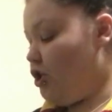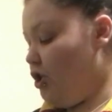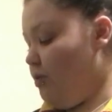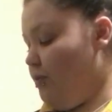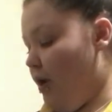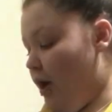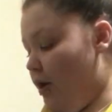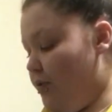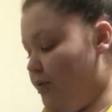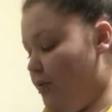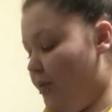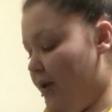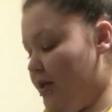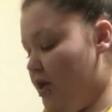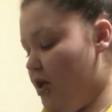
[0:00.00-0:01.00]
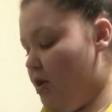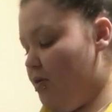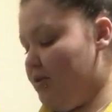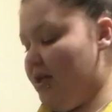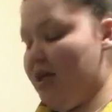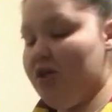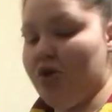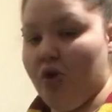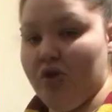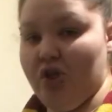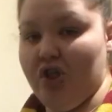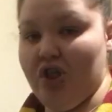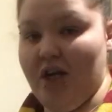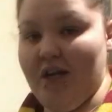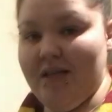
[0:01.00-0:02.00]
I do know that when you're using your
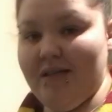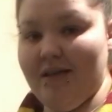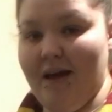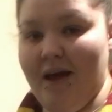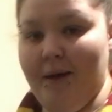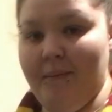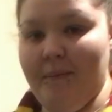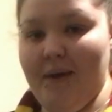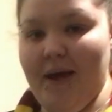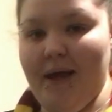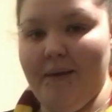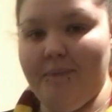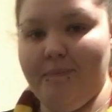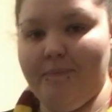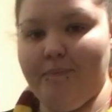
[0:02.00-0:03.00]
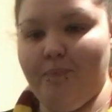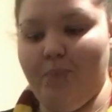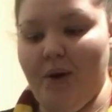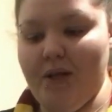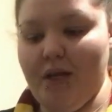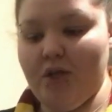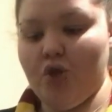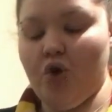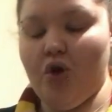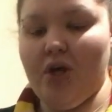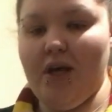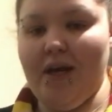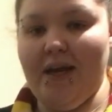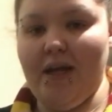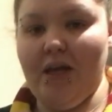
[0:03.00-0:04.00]
sausages, when it's
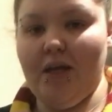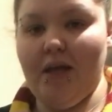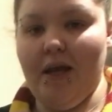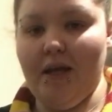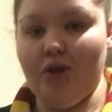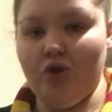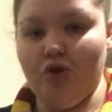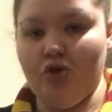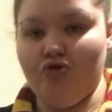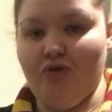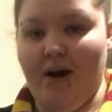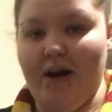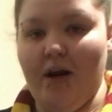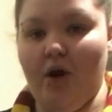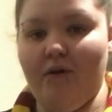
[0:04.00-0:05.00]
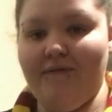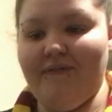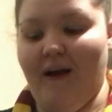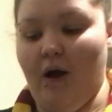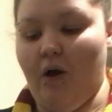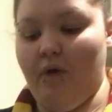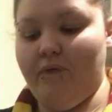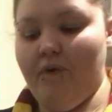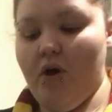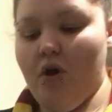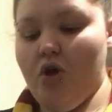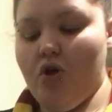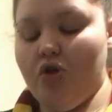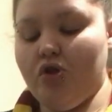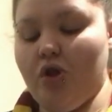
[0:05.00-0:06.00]
cooking, it does drain a lot of fat off.
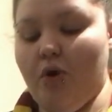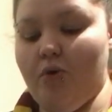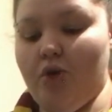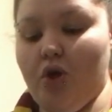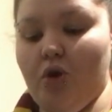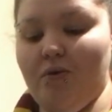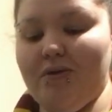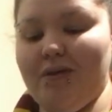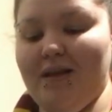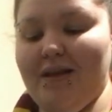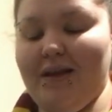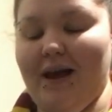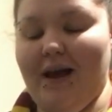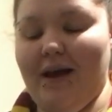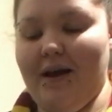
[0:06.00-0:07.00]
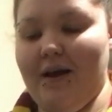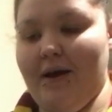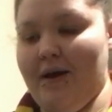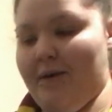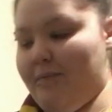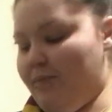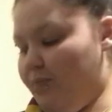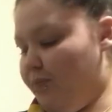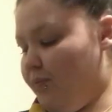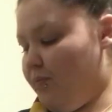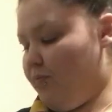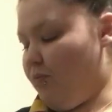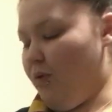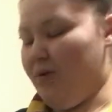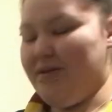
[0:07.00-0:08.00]
So using that,
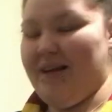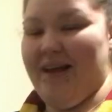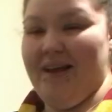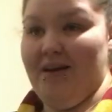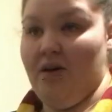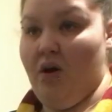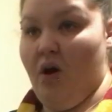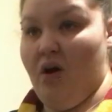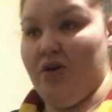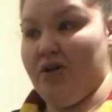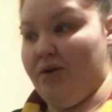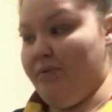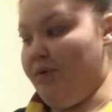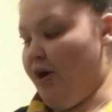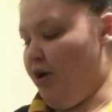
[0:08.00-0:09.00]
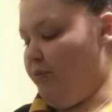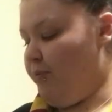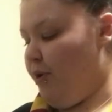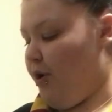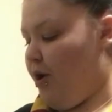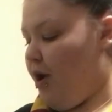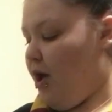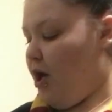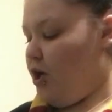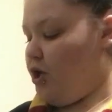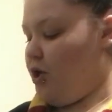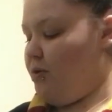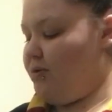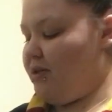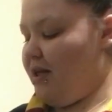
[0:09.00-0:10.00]
well, say a lot, I don't know, but
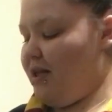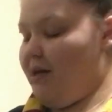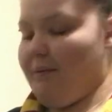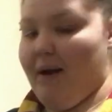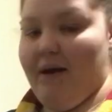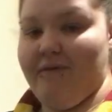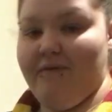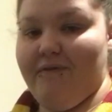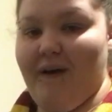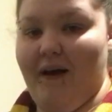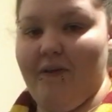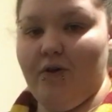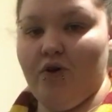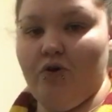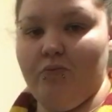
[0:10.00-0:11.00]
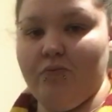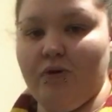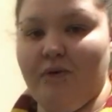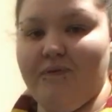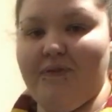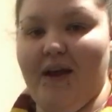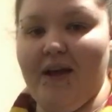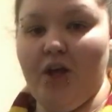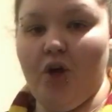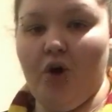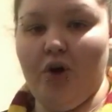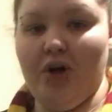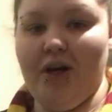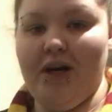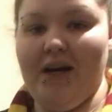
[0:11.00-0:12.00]
using the amount of fat that comes off that, you're
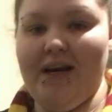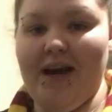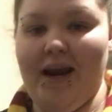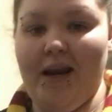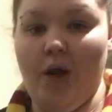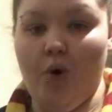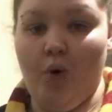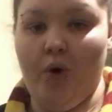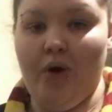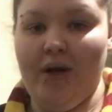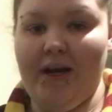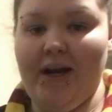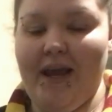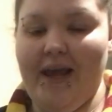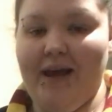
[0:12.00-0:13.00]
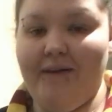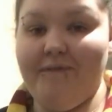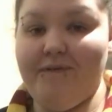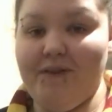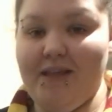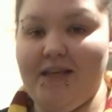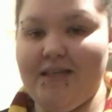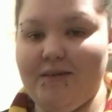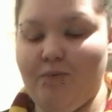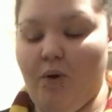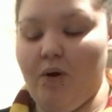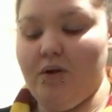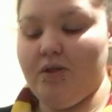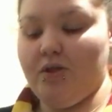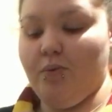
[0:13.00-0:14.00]
not going to need any oil in here for this
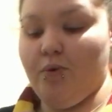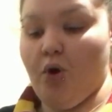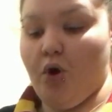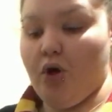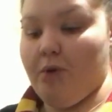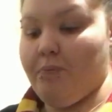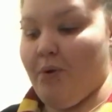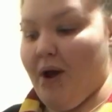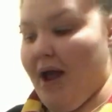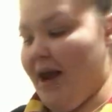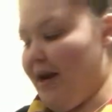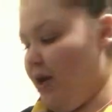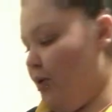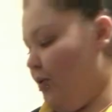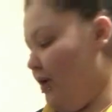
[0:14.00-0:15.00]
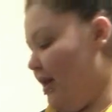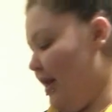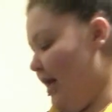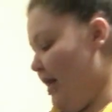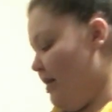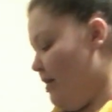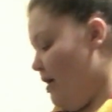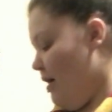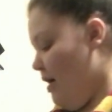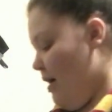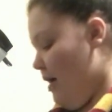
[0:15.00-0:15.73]
one. So we're not going to put any oil in.